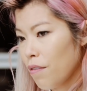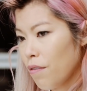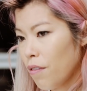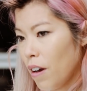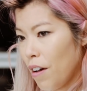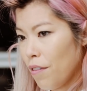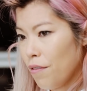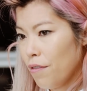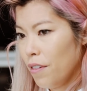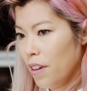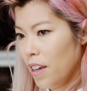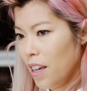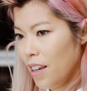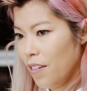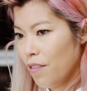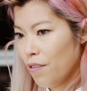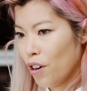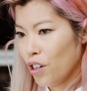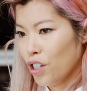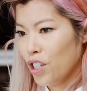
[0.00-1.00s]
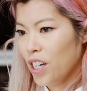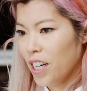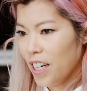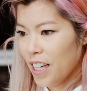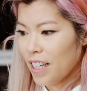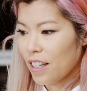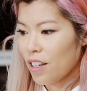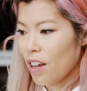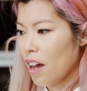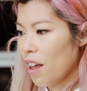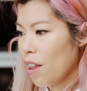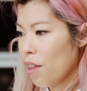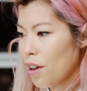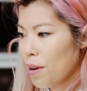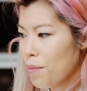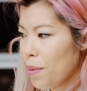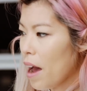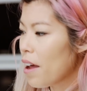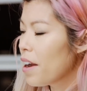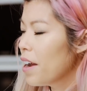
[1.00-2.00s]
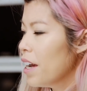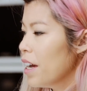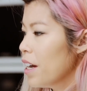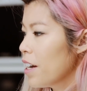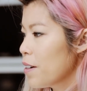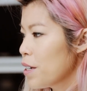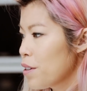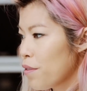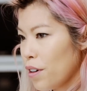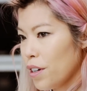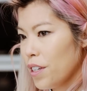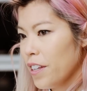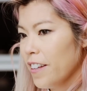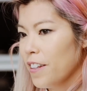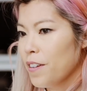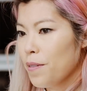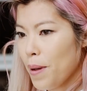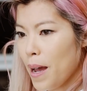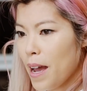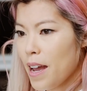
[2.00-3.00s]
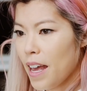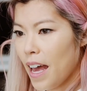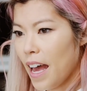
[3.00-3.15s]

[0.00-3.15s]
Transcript: fluffy frosting. So I thought about which frosting to make,